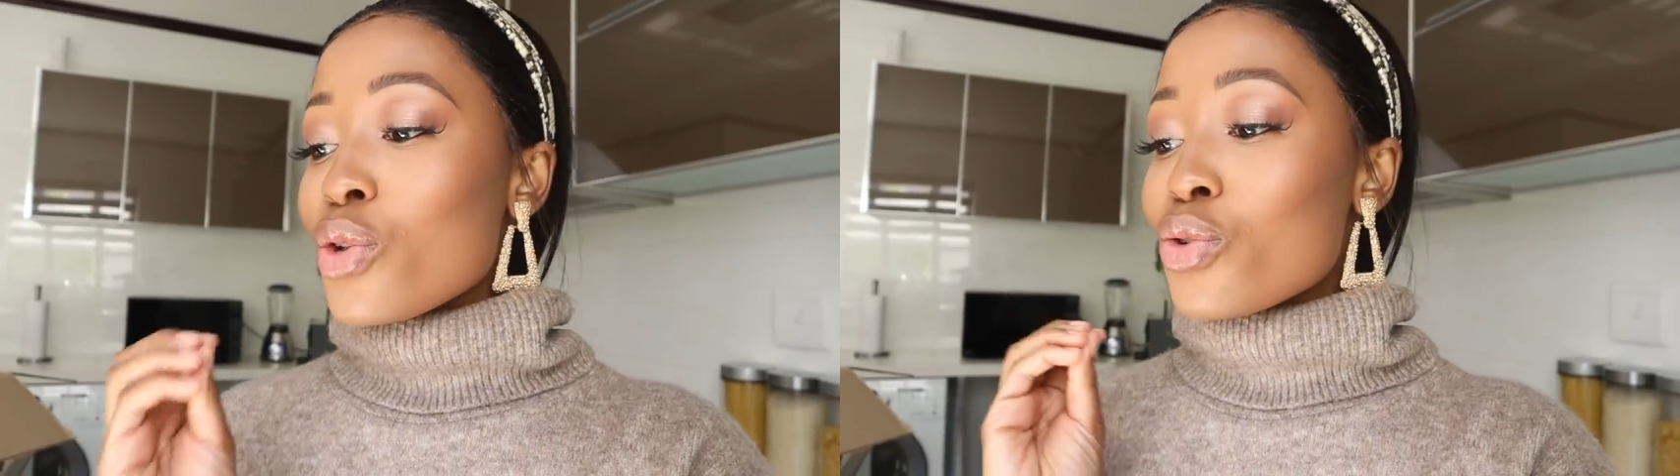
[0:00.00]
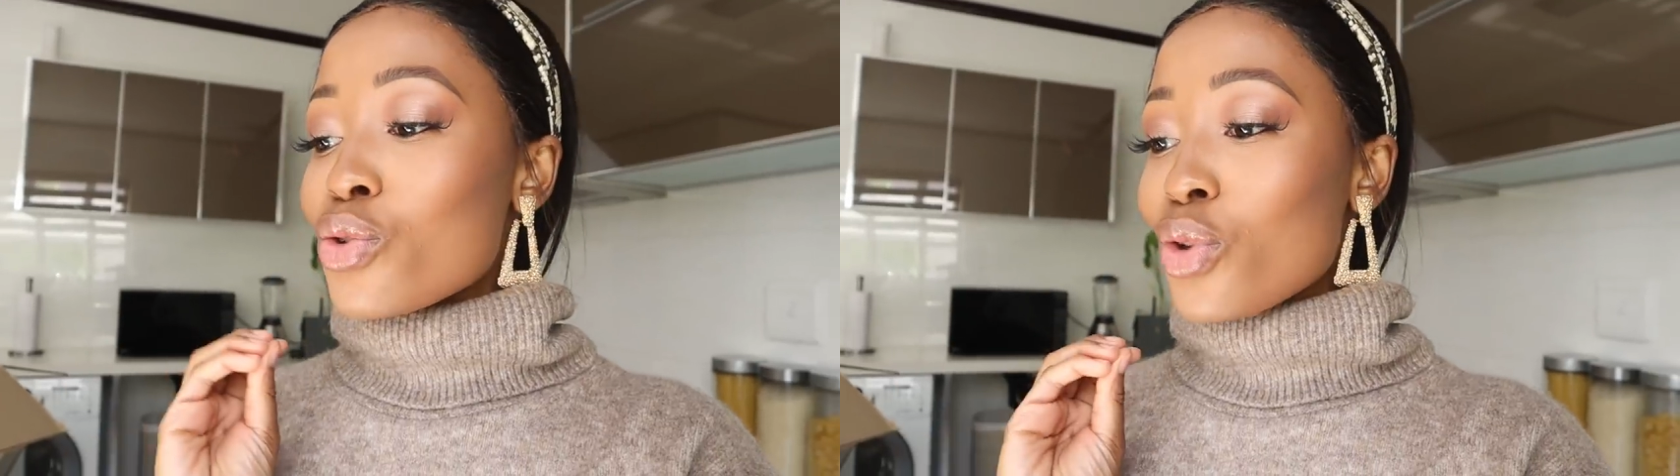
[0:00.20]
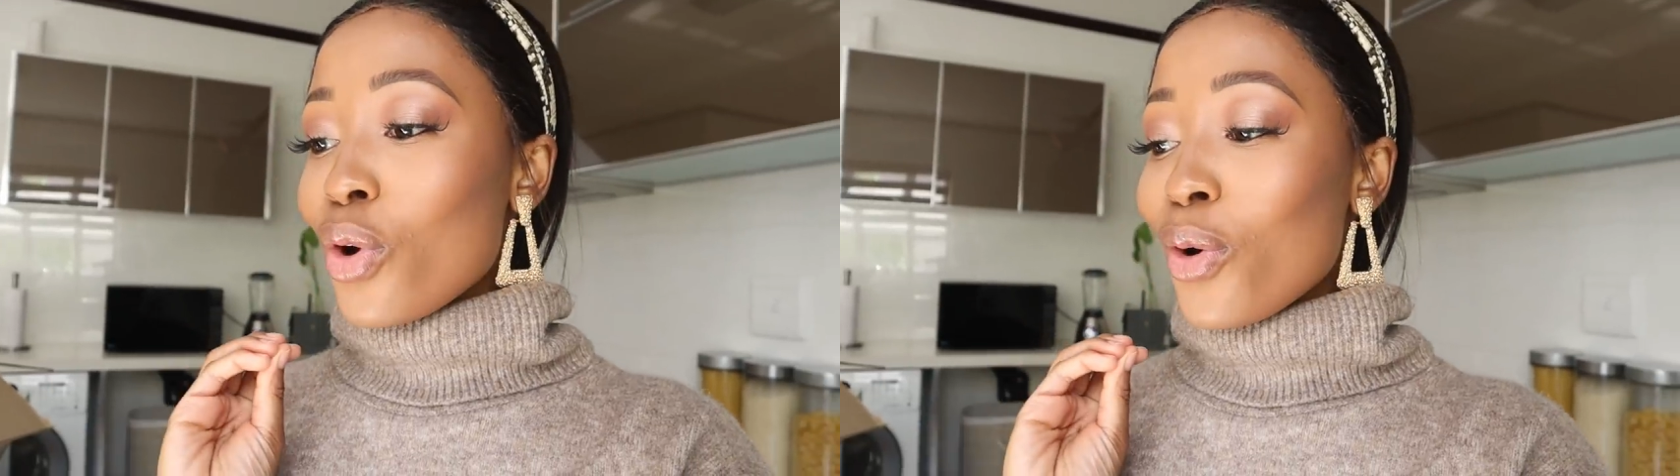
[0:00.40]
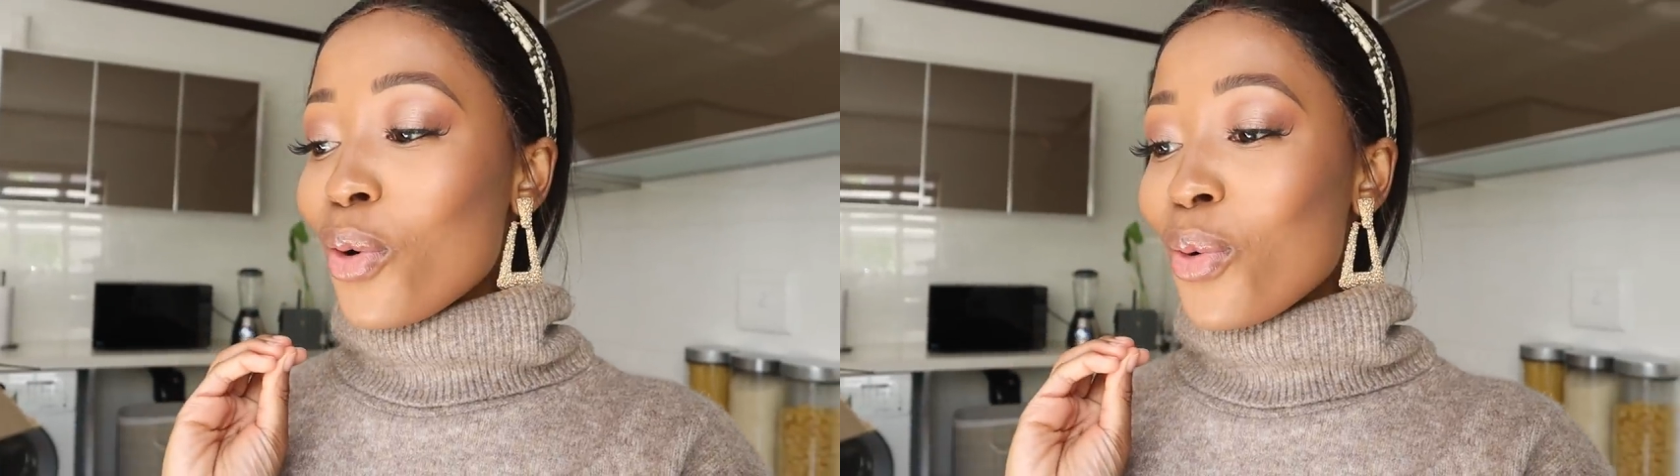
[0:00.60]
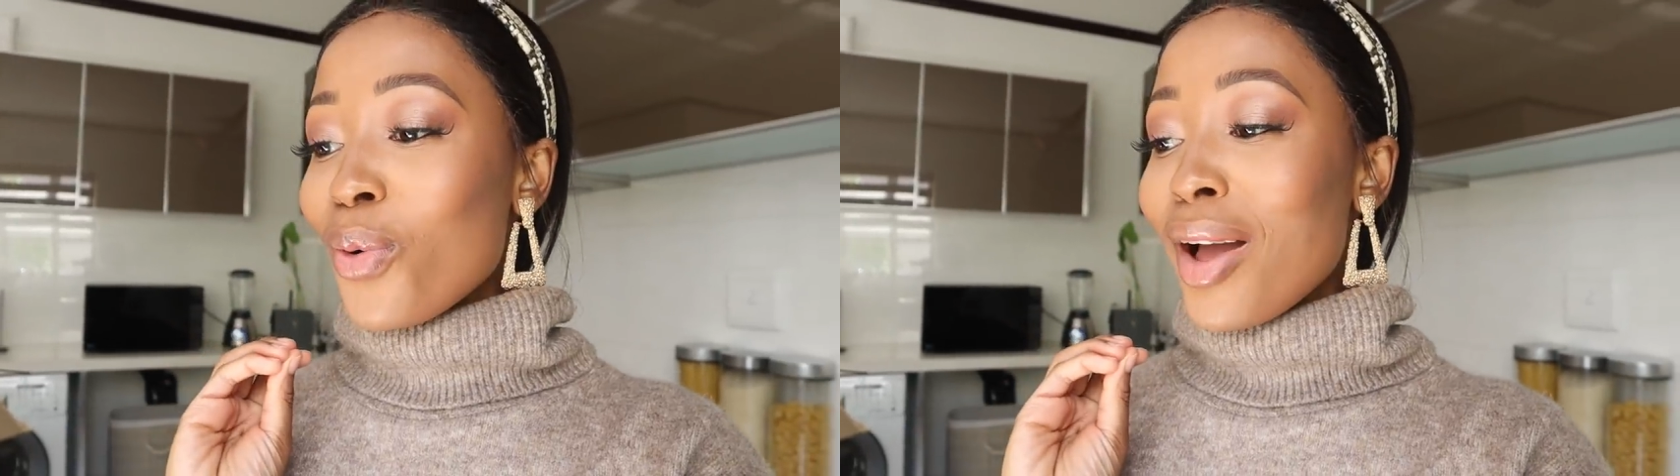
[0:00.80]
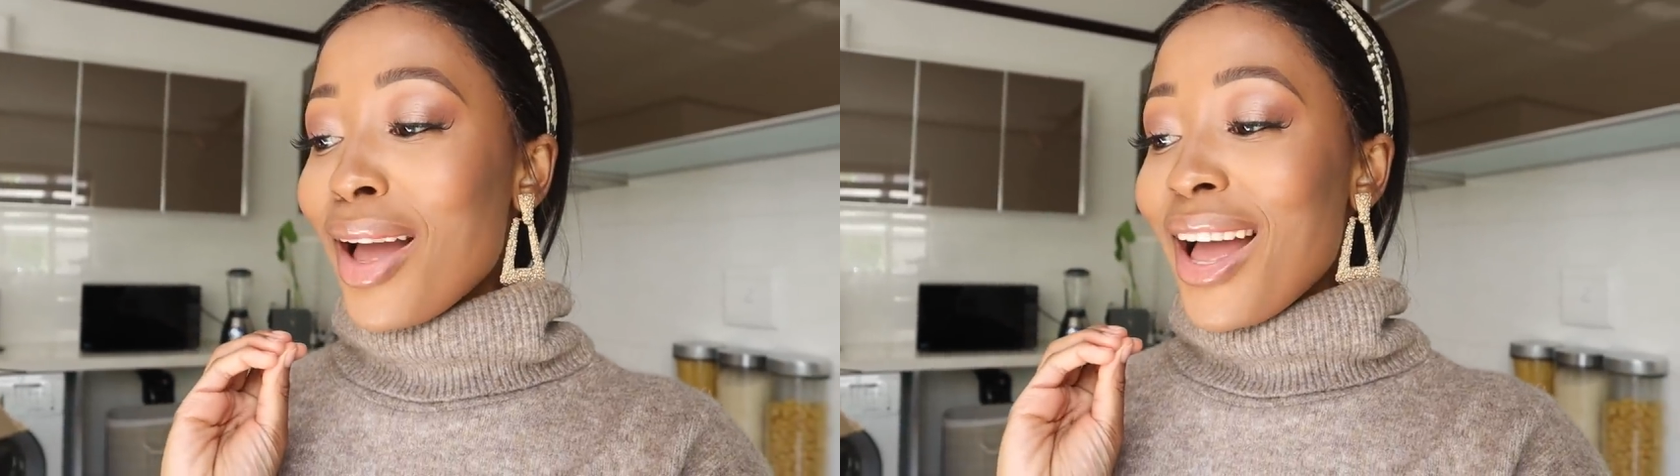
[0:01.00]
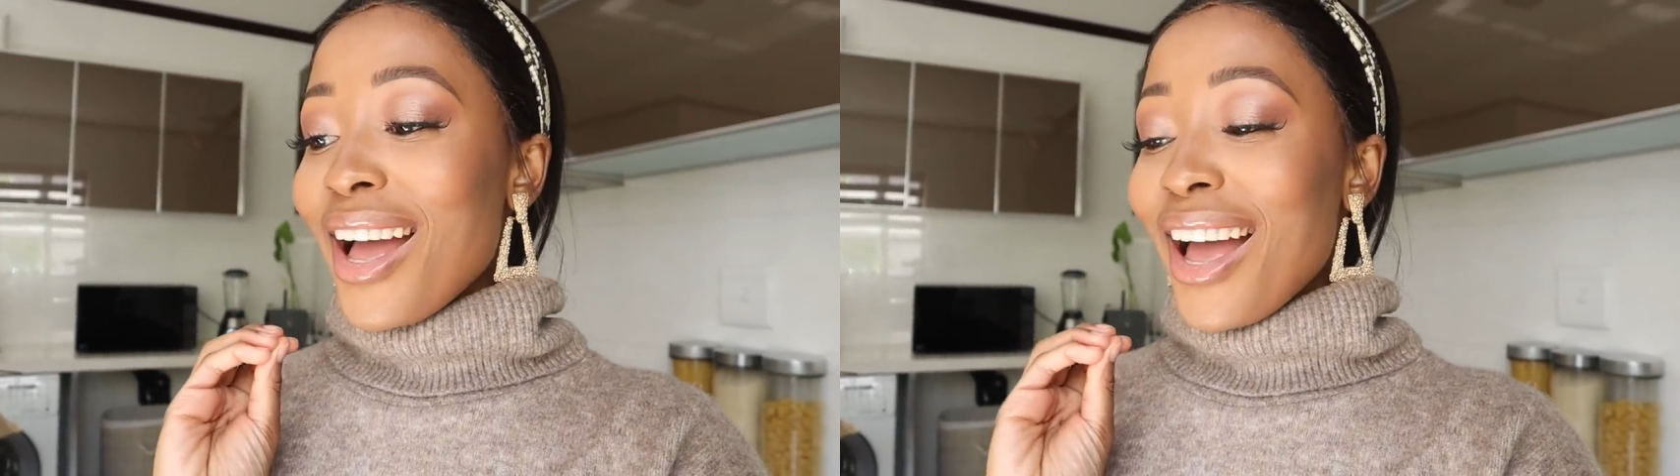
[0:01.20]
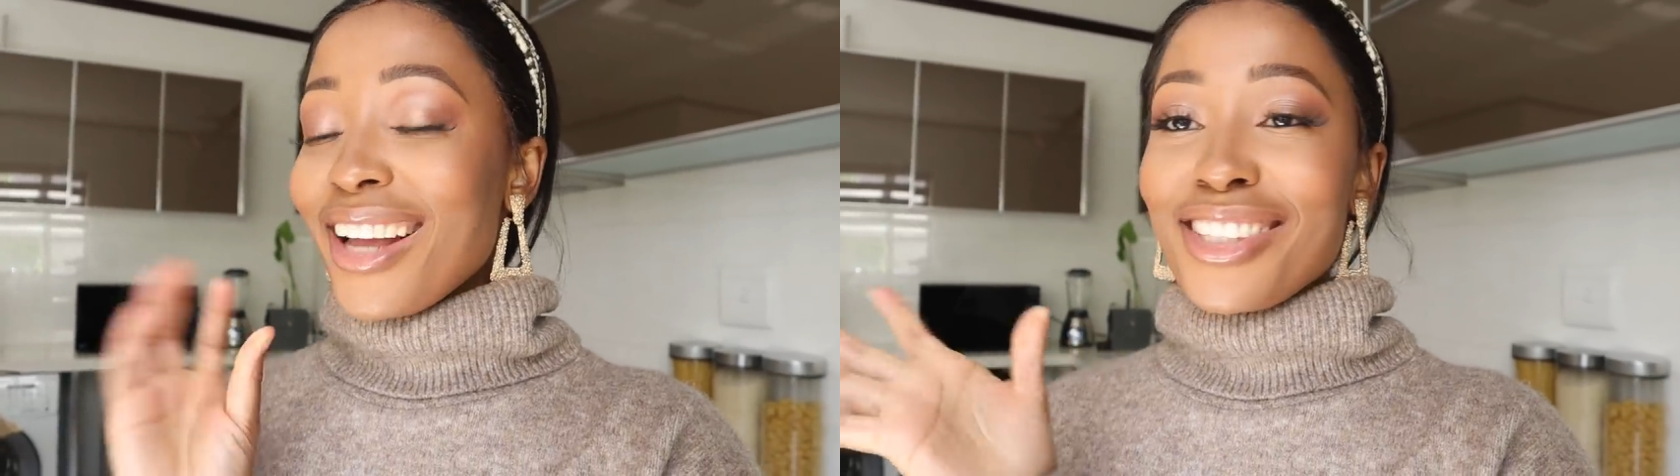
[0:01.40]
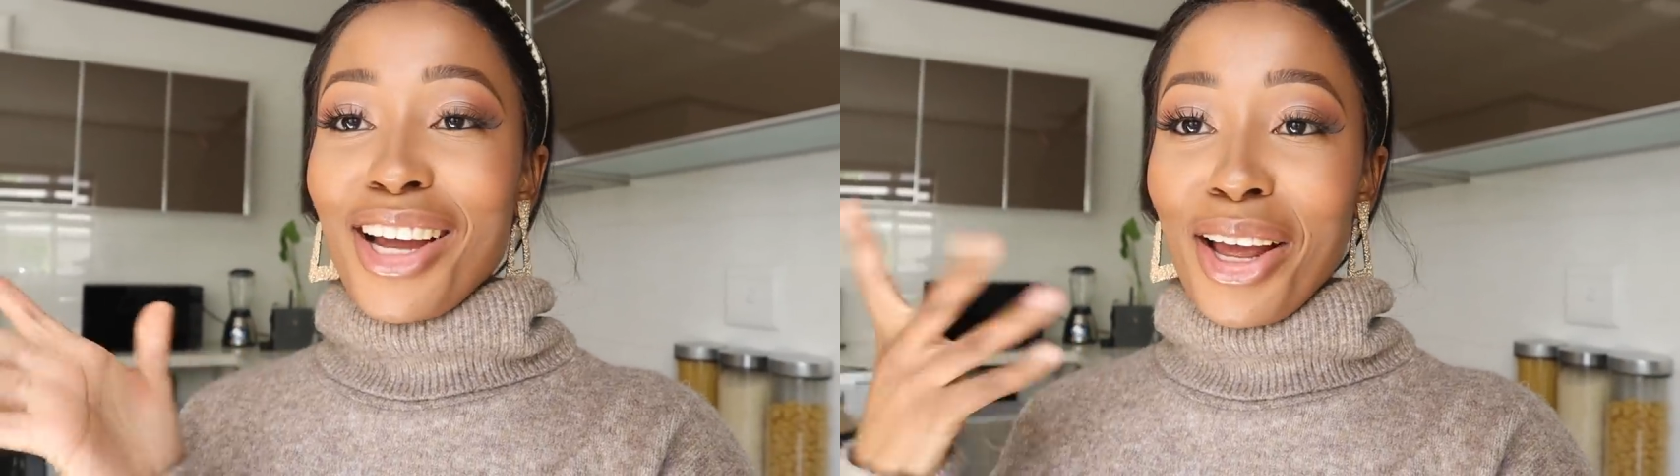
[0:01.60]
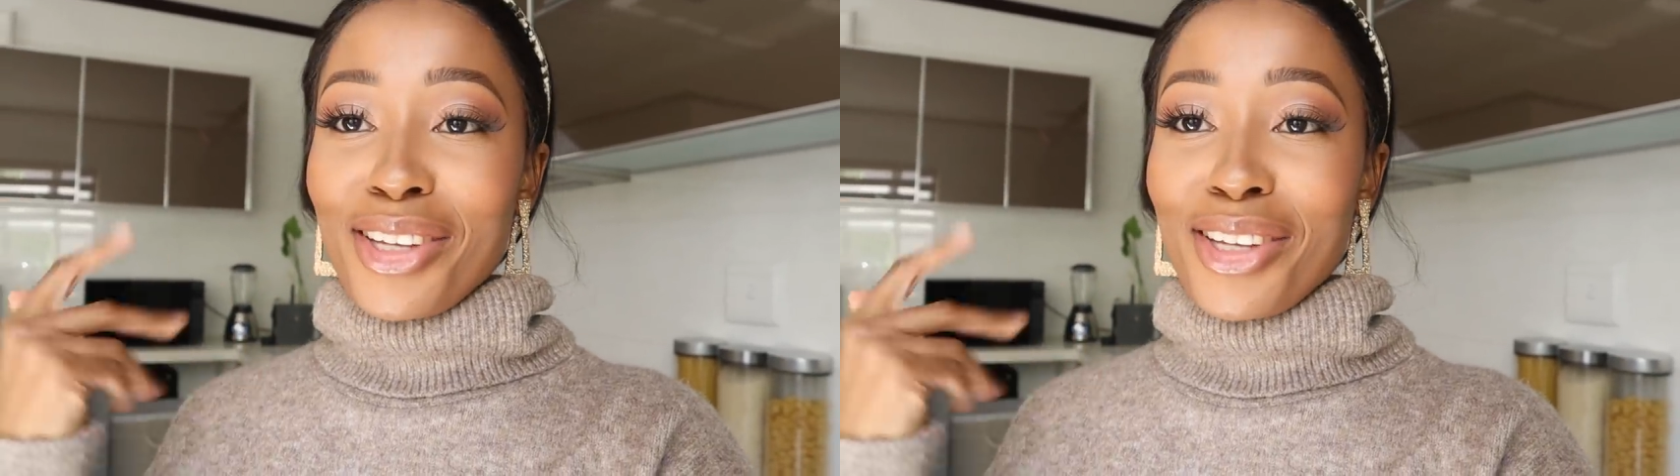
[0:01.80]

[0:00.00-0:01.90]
So, and yeah,